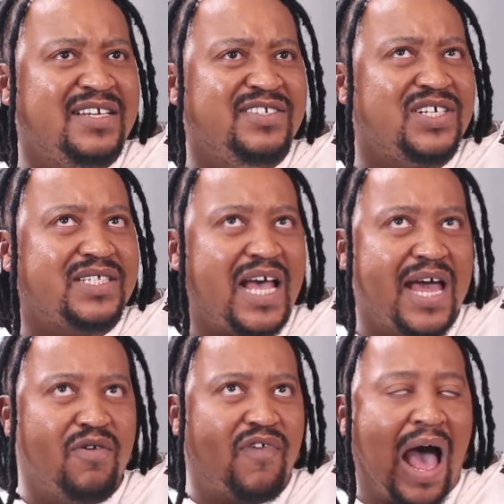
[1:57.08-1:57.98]
just
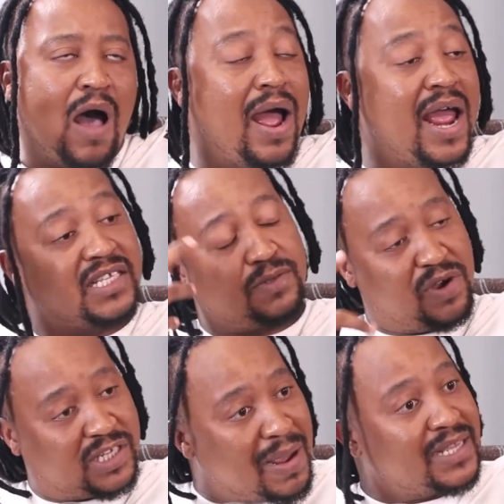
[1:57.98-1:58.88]
kind of how I
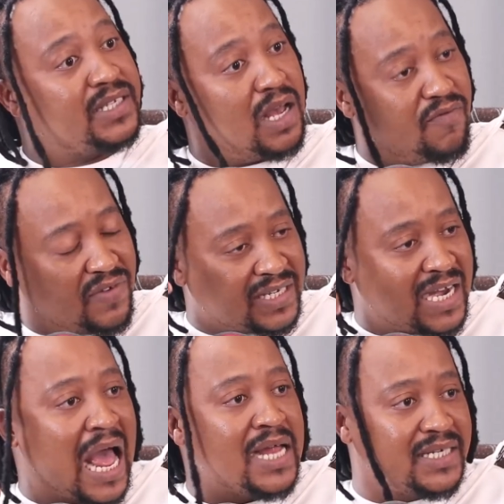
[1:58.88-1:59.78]
express myself as an
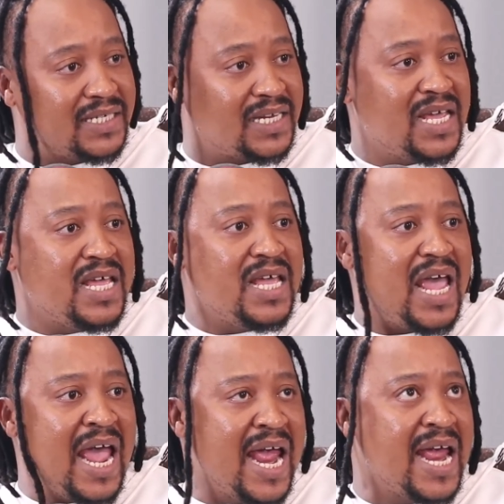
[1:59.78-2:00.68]
artist
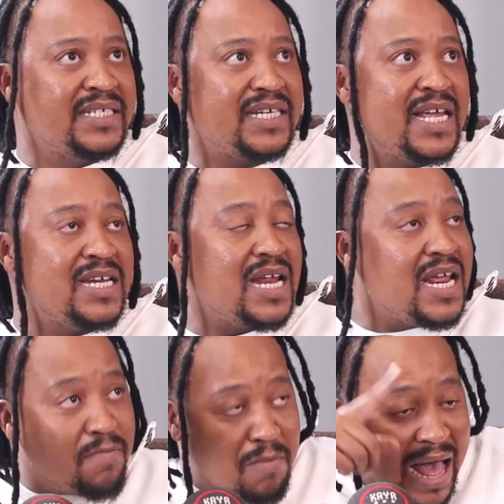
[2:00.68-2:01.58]
and
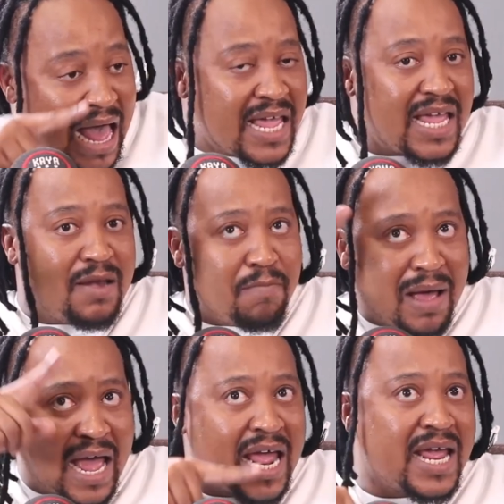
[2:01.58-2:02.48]
in my
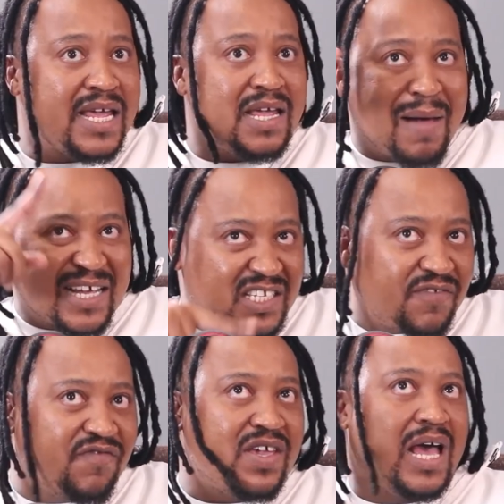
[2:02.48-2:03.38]

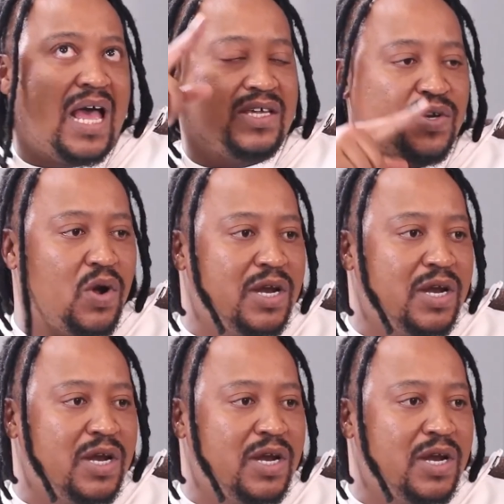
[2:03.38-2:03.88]
sphere, you know,